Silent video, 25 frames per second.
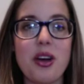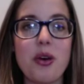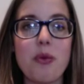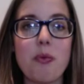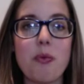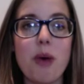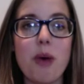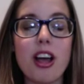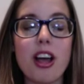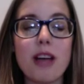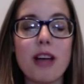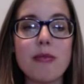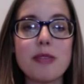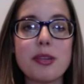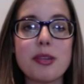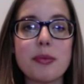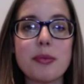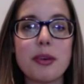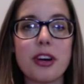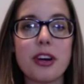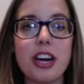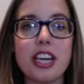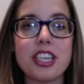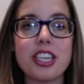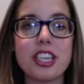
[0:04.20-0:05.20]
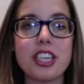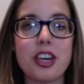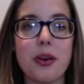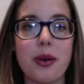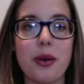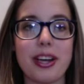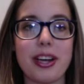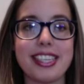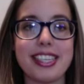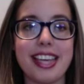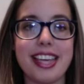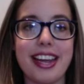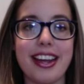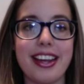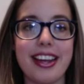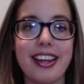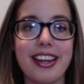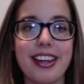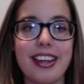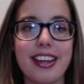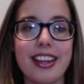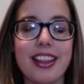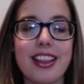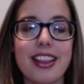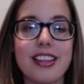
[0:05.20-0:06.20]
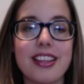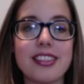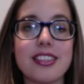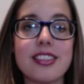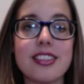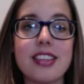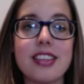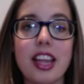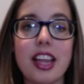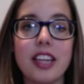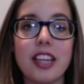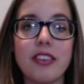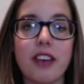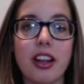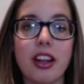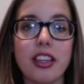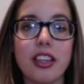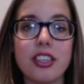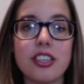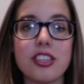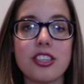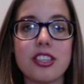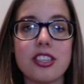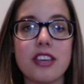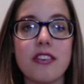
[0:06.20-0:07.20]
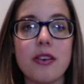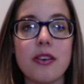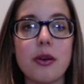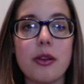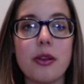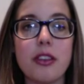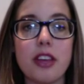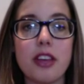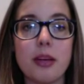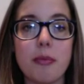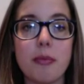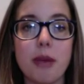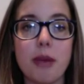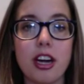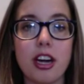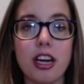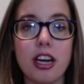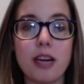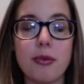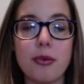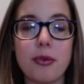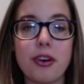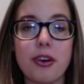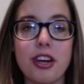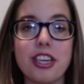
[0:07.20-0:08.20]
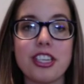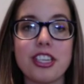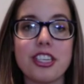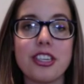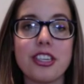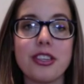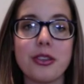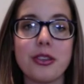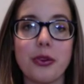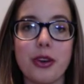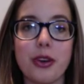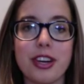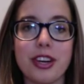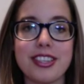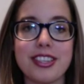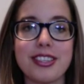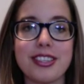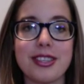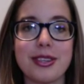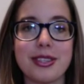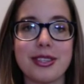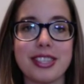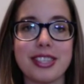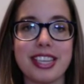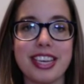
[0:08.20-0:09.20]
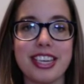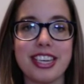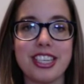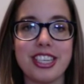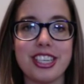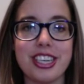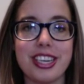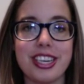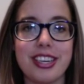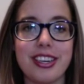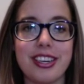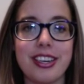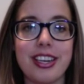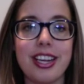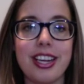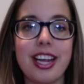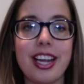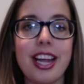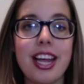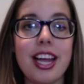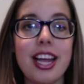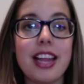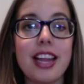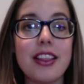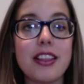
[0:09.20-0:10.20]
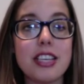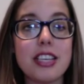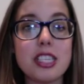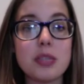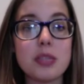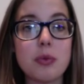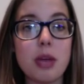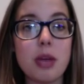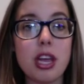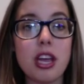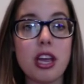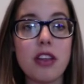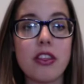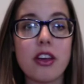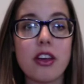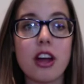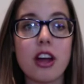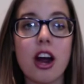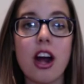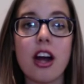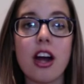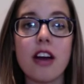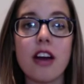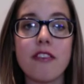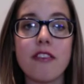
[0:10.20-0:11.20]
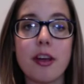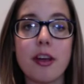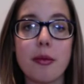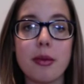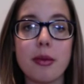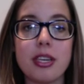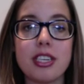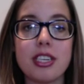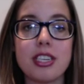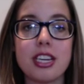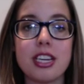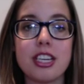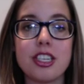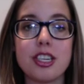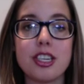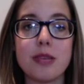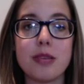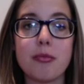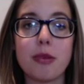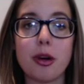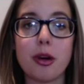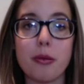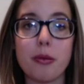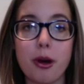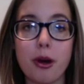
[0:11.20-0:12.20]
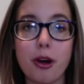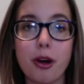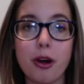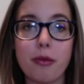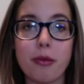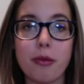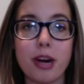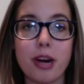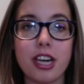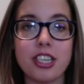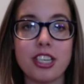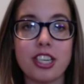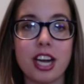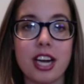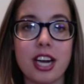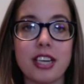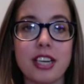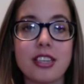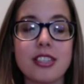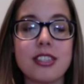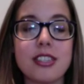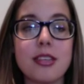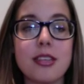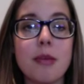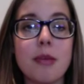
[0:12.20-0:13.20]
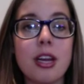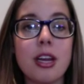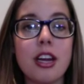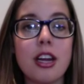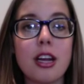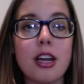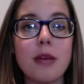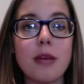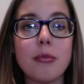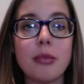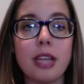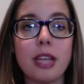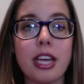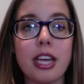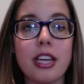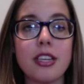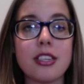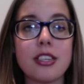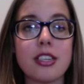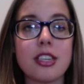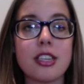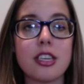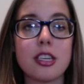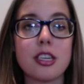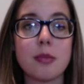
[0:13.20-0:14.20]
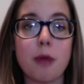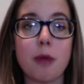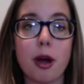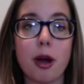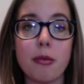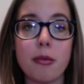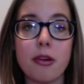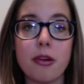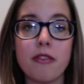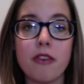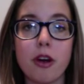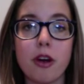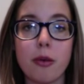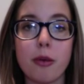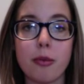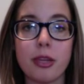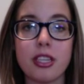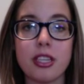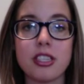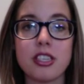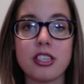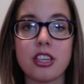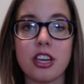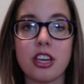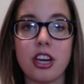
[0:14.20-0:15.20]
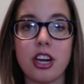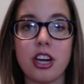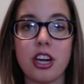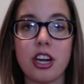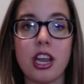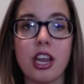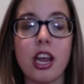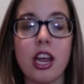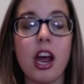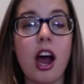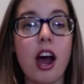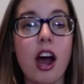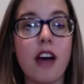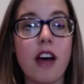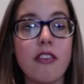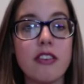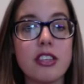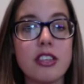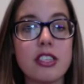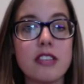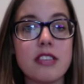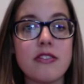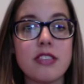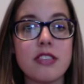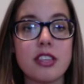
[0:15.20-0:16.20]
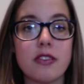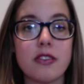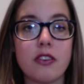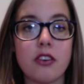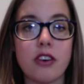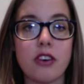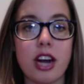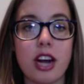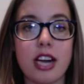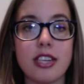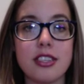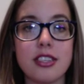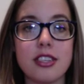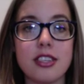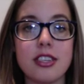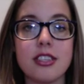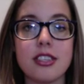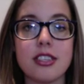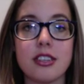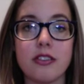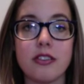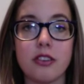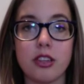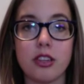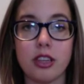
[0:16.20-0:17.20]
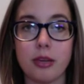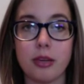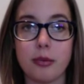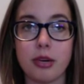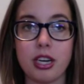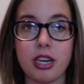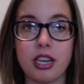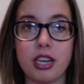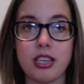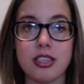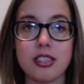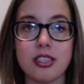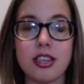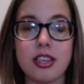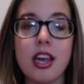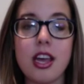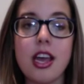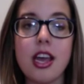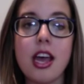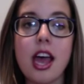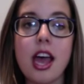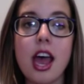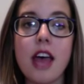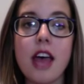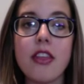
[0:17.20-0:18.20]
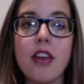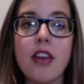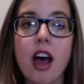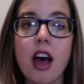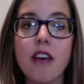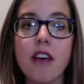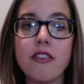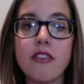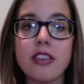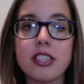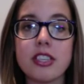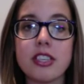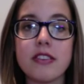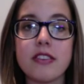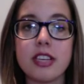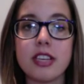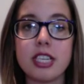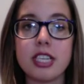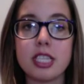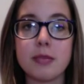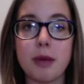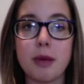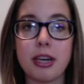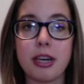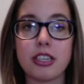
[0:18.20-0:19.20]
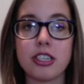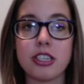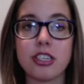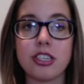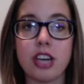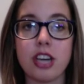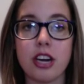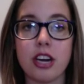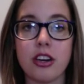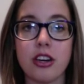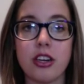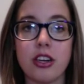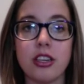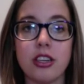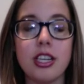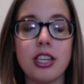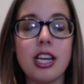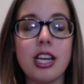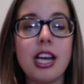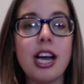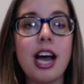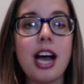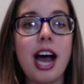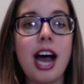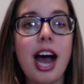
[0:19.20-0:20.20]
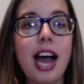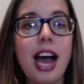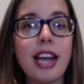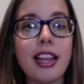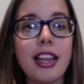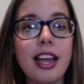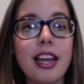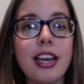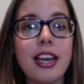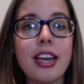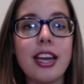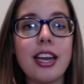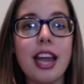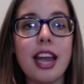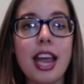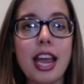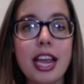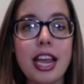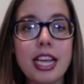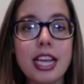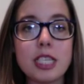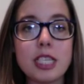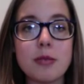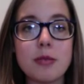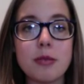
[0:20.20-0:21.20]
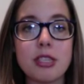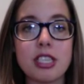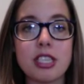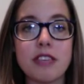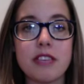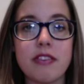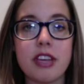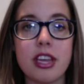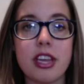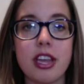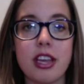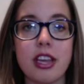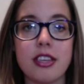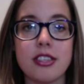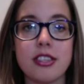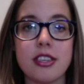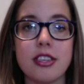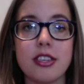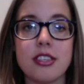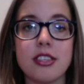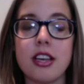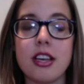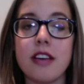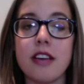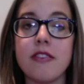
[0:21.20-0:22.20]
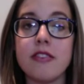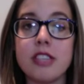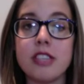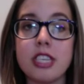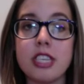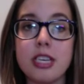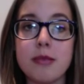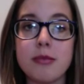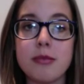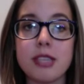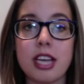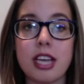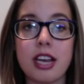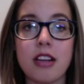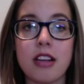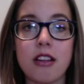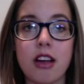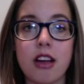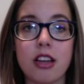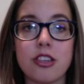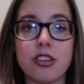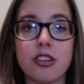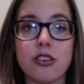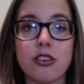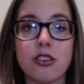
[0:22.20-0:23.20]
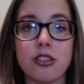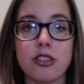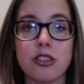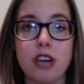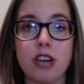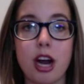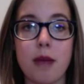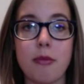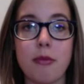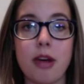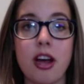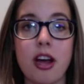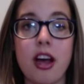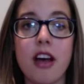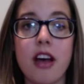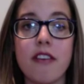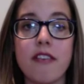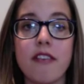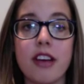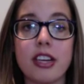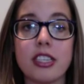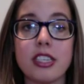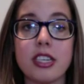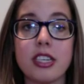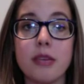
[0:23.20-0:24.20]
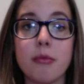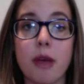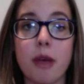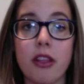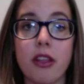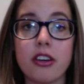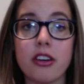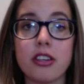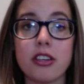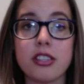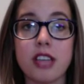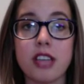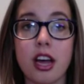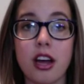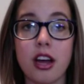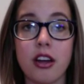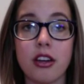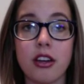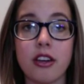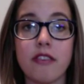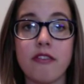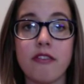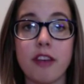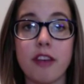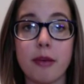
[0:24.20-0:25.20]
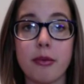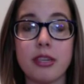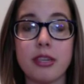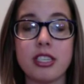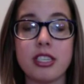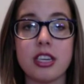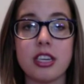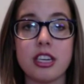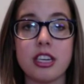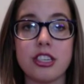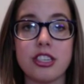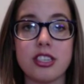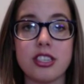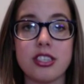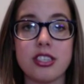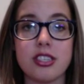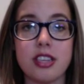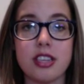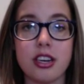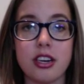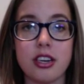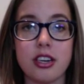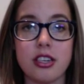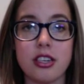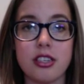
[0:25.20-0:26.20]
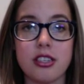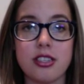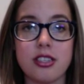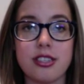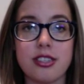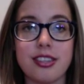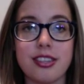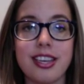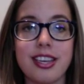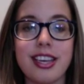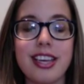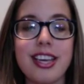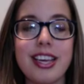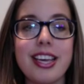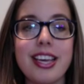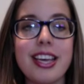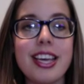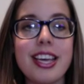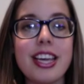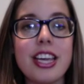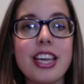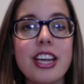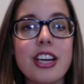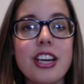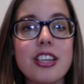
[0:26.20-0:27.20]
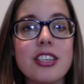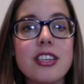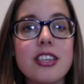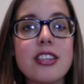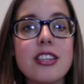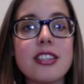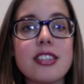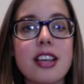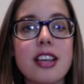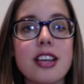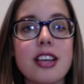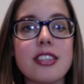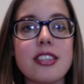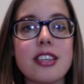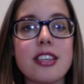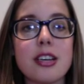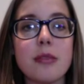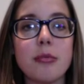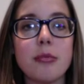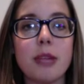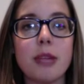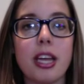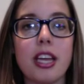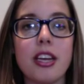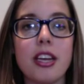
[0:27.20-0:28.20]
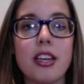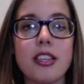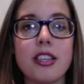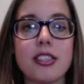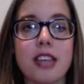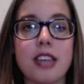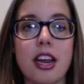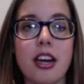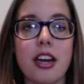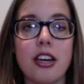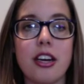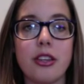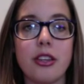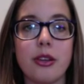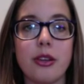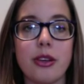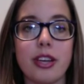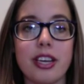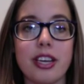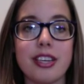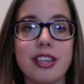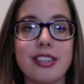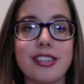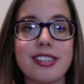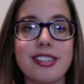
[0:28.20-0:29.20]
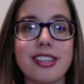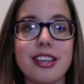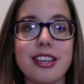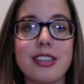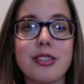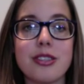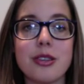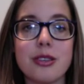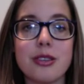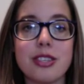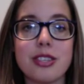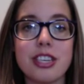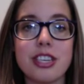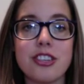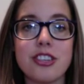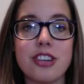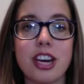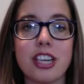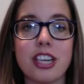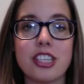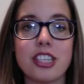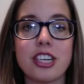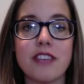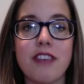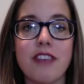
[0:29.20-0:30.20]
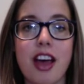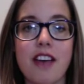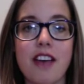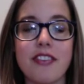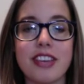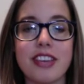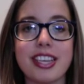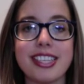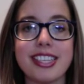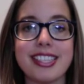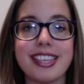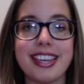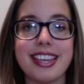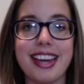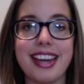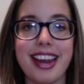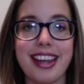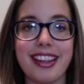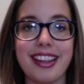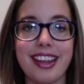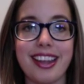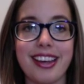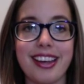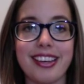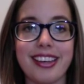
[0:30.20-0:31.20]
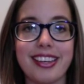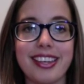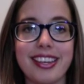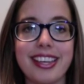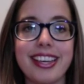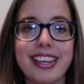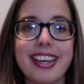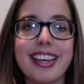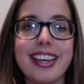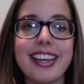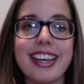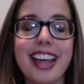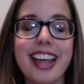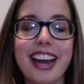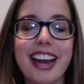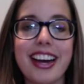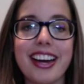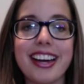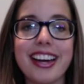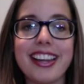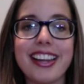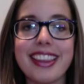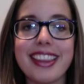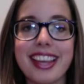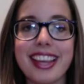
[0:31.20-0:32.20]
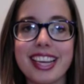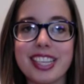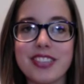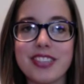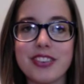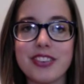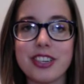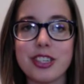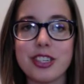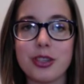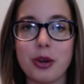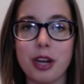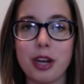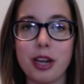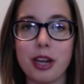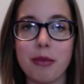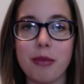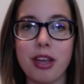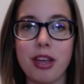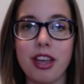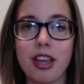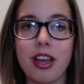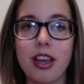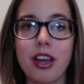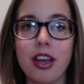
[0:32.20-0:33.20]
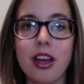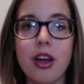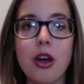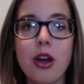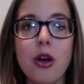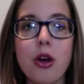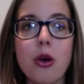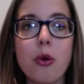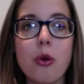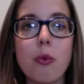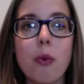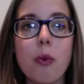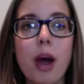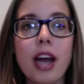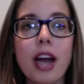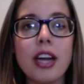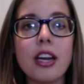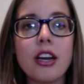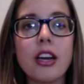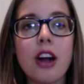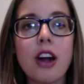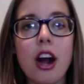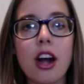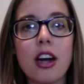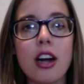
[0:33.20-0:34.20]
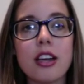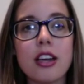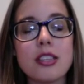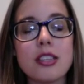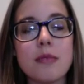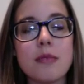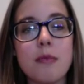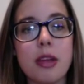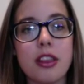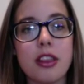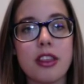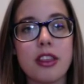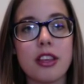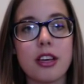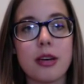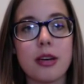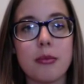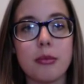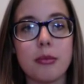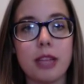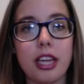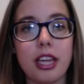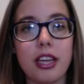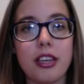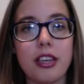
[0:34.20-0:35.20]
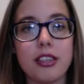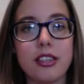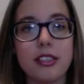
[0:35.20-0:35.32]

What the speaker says: Welcome to Immigration Quick Take. This is Ellie Rutledge Silver with the American Immigration Lawyers Association. This week, the CARA Family Detention Pro Bono Project submitted a complaint to the Department of Homeland Security, Office of Civil Rights and Civil Liberties, and the Office of the Inspector General, highlighting 8 specific cases of deep psychological trauma affecting mothers held in family detention centers. Here to discuss the complaint is Karen Lucas, Associate Director of Advocacy at AILA. Karen, thanks for joining me. Why did CARA submit the complaint?